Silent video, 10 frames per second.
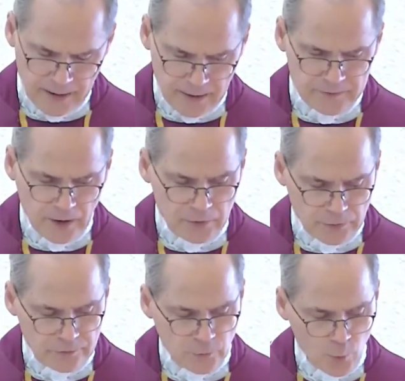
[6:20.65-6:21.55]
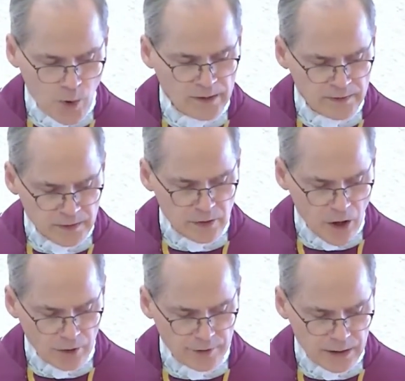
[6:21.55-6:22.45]
and I'll tell you. So one
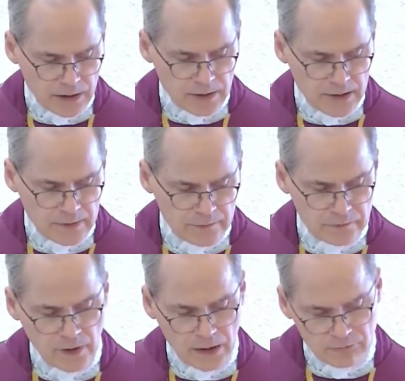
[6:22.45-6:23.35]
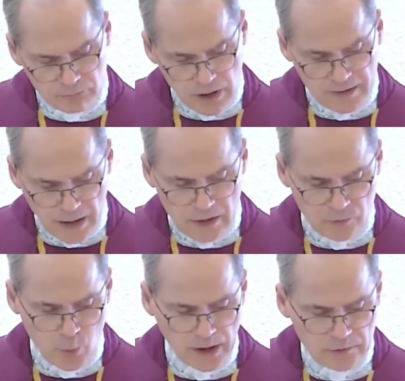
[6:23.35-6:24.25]
denarii is a
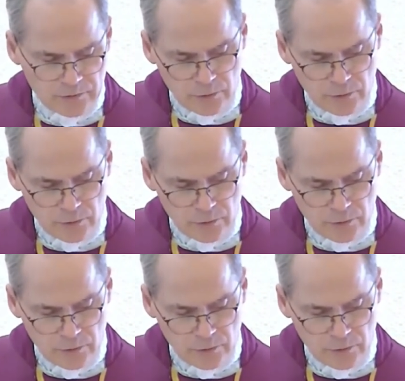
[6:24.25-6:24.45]
day's wage.